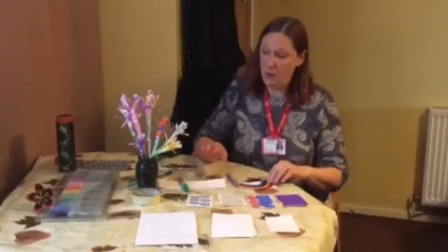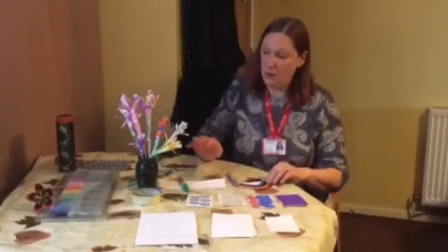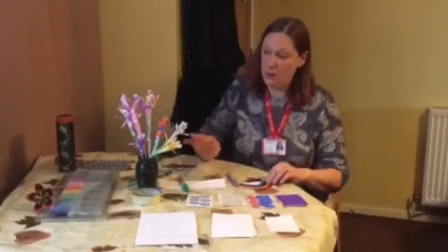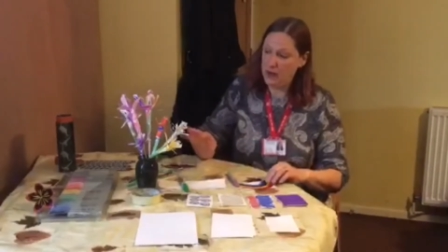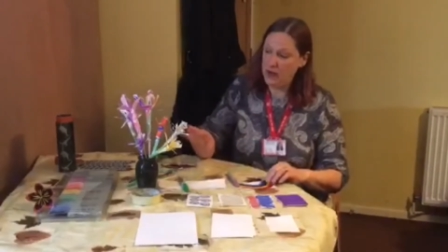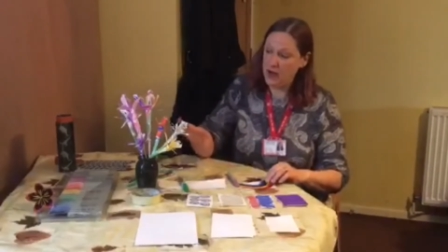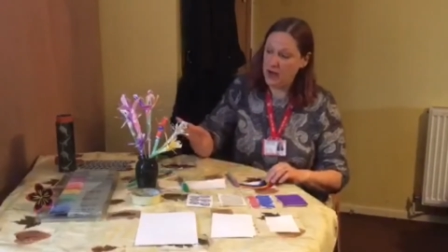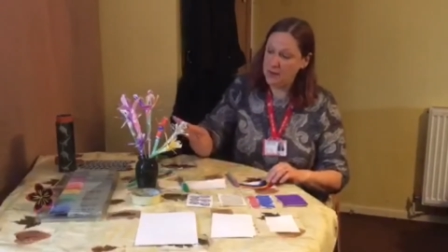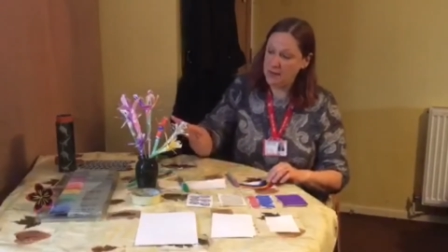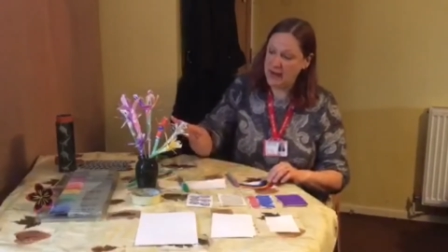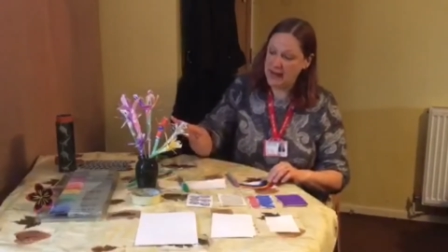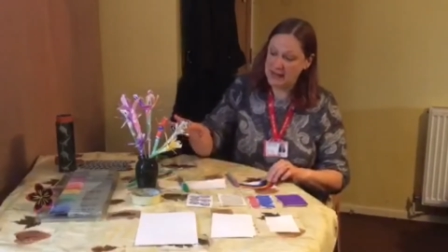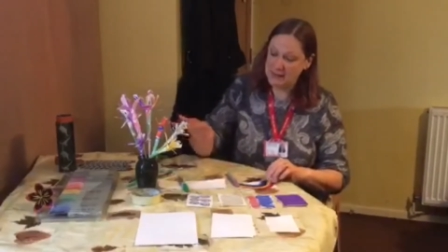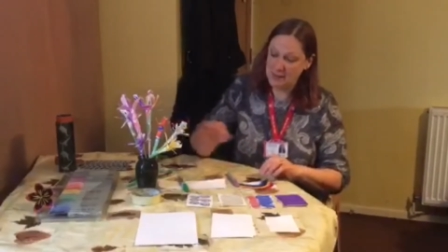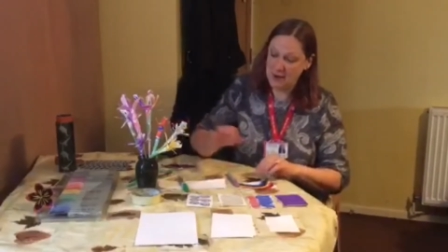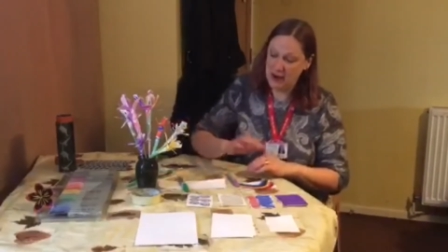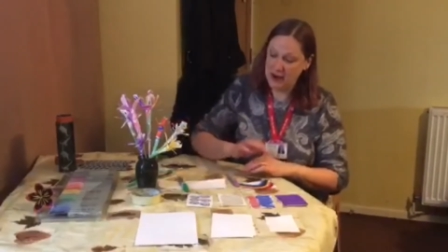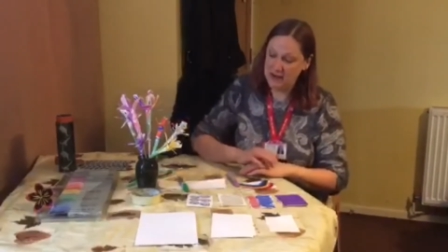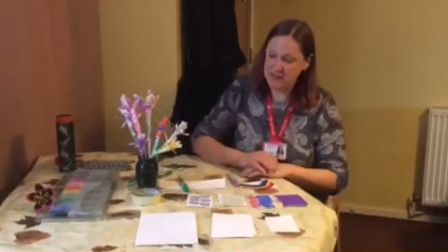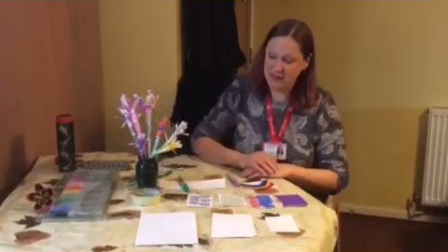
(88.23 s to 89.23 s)
When I made
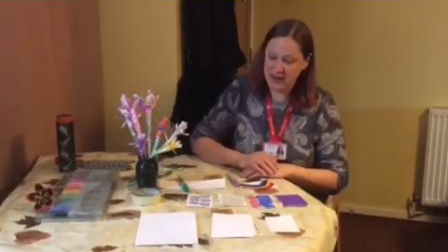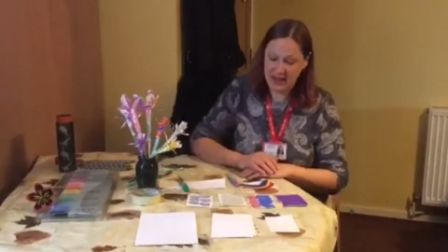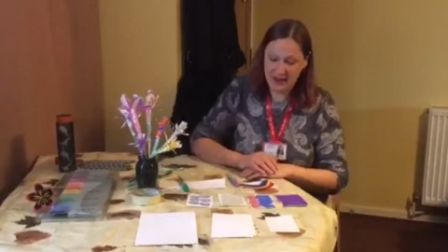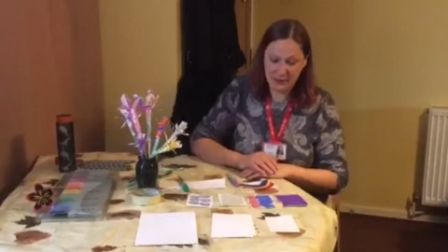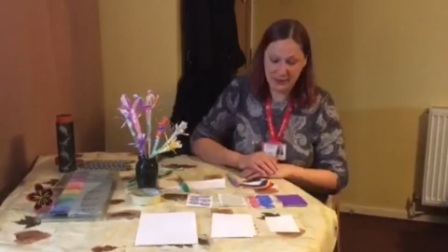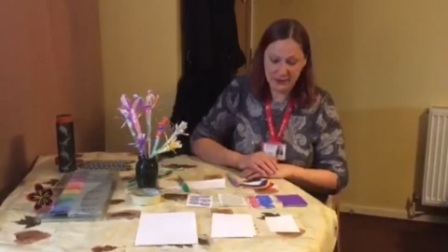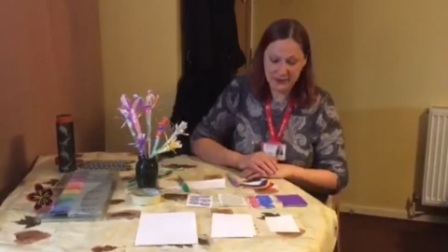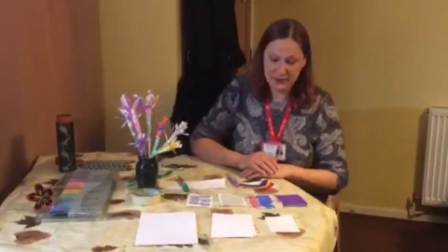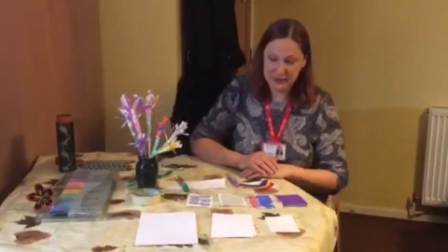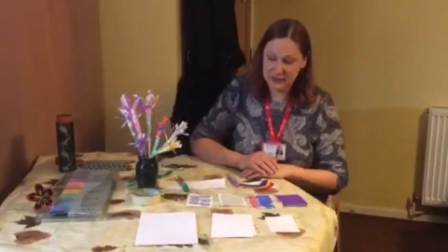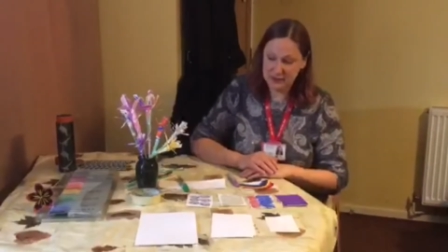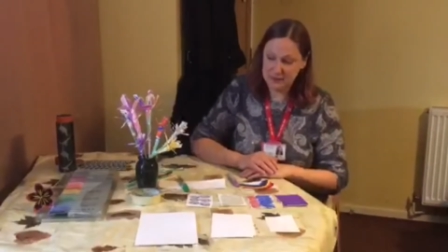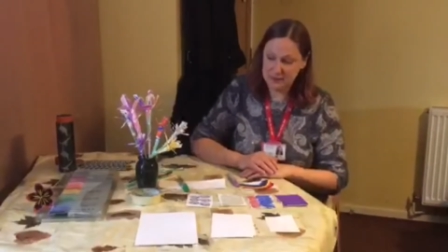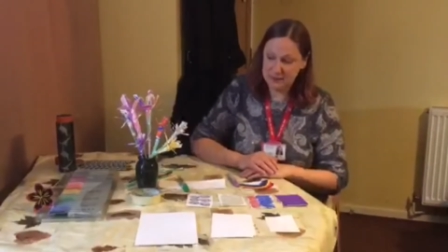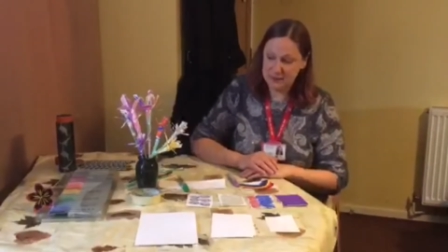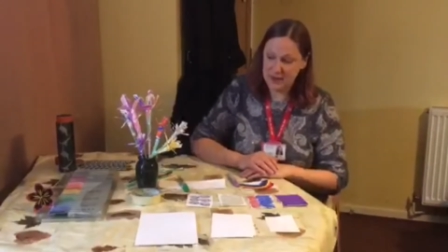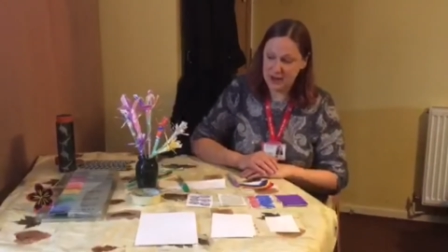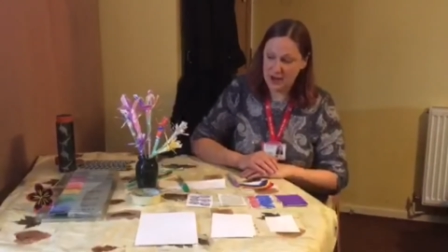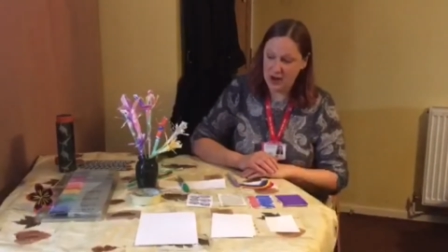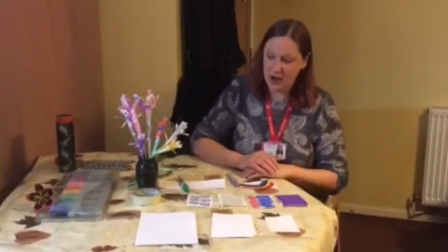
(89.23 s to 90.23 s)
my flowers,
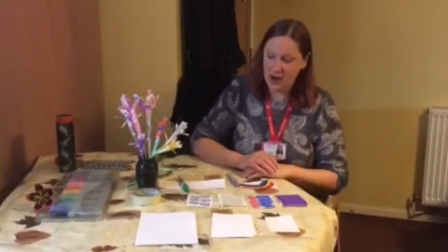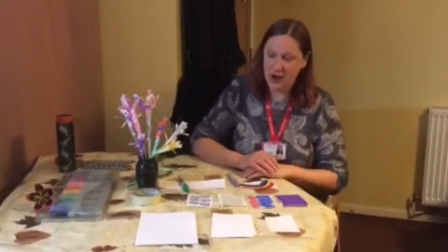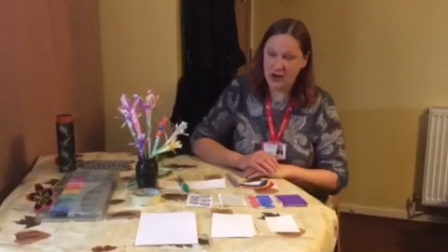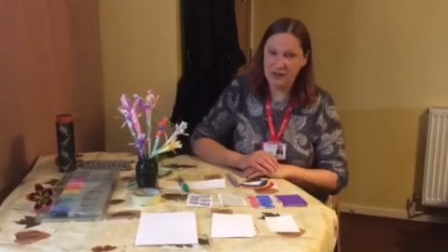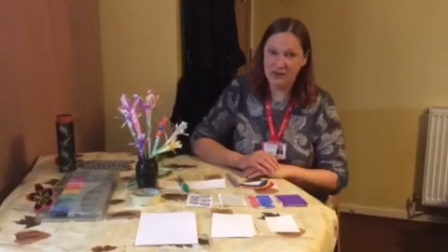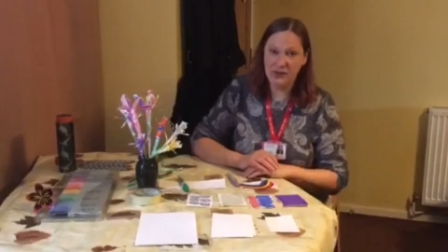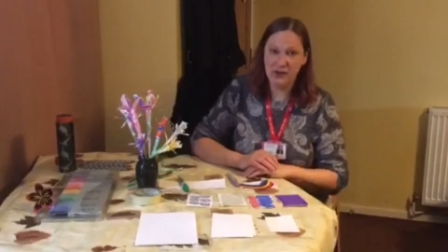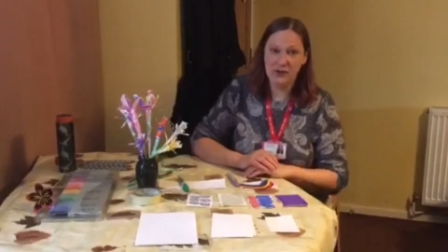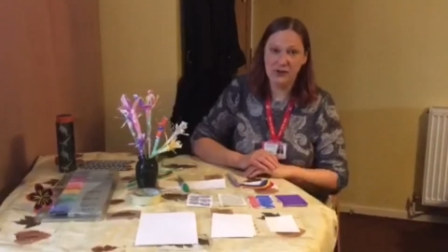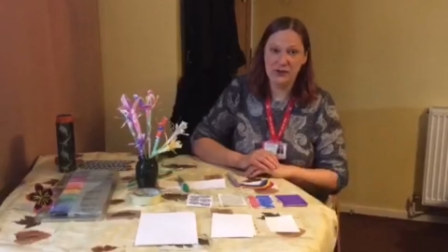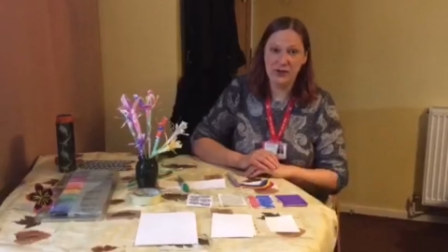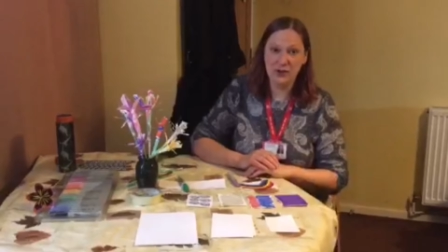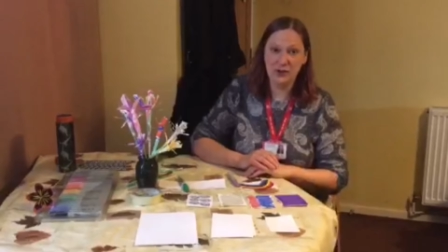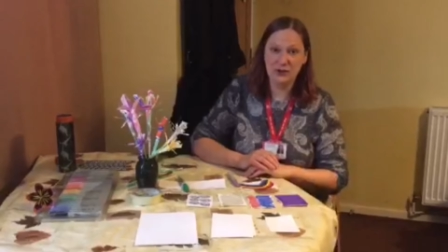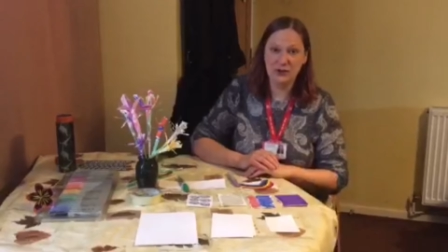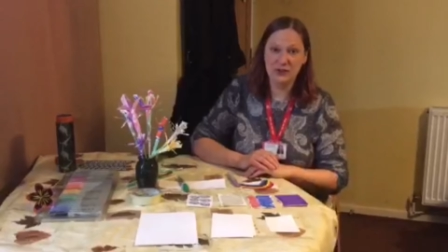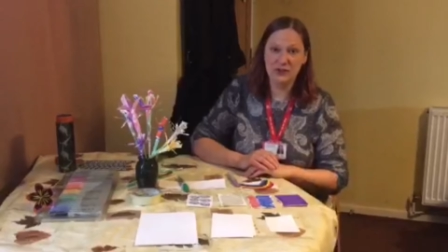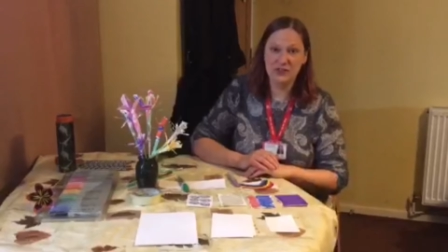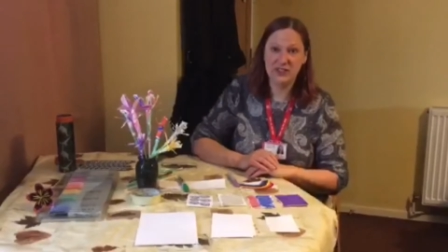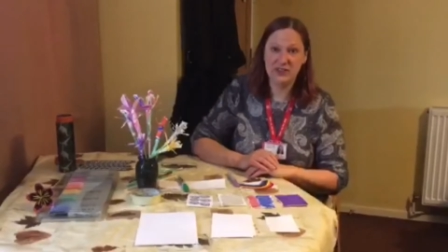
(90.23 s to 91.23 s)
I've used lots of